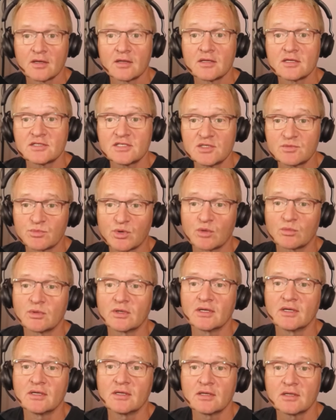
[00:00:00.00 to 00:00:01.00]
This is
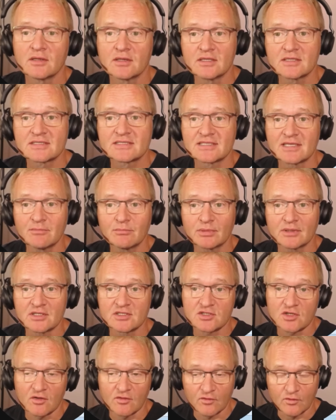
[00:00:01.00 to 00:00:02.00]
probably the
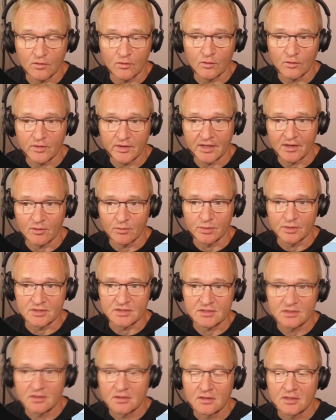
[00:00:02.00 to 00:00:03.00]
simplest of all the
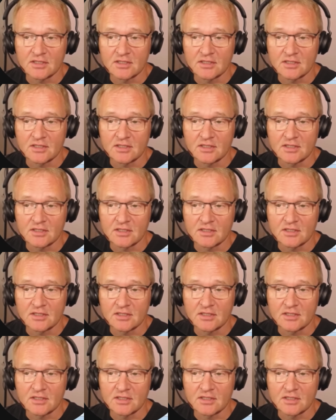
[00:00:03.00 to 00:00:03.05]
helpers.